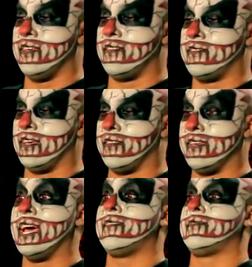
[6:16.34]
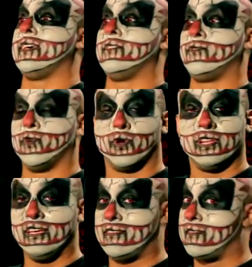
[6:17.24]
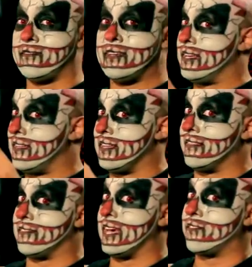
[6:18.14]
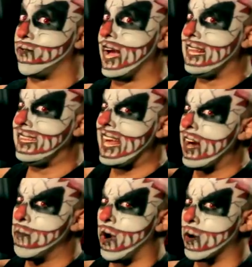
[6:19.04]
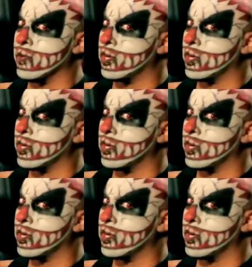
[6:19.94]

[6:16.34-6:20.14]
this is, yes, it totally, it says right there, Marvel